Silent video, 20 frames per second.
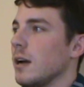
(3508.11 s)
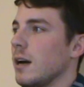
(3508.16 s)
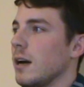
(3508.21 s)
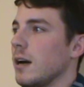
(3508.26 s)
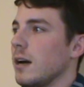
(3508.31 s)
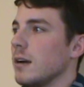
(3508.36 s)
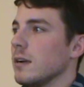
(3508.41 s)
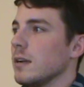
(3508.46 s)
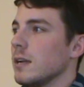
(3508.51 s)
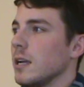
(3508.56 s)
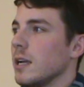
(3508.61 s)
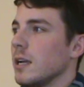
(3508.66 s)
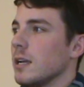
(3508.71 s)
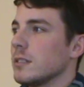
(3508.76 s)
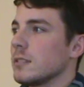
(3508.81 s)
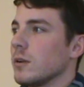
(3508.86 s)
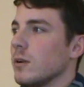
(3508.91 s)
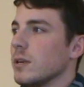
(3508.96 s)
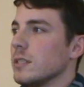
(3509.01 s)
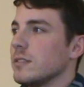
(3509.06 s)
Uh,
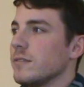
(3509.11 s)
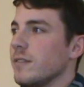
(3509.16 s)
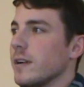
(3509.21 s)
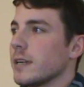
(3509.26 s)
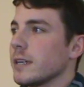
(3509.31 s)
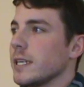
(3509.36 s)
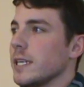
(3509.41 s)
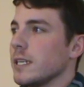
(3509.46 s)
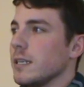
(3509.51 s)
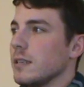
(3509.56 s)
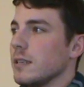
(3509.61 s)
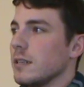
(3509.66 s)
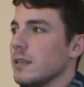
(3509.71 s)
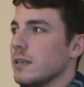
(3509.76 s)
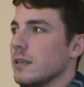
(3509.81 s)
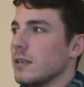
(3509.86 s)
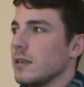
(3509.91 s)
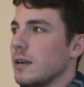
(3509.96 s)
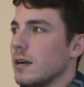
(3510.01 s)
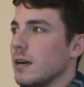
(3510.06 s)
so I was very,
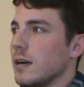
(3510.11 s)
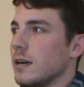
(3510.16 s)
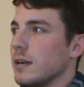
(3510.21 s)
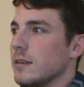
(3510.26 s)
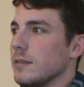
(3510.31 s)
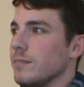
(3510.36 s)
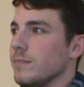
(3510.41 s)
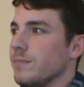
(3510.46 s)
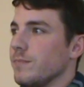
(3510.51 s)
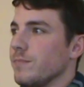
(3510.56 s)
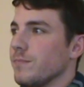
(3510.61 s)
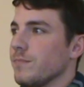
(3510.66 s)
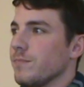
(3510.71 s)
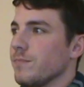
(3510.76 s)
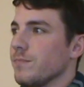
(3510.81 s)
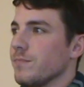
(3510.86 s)
um,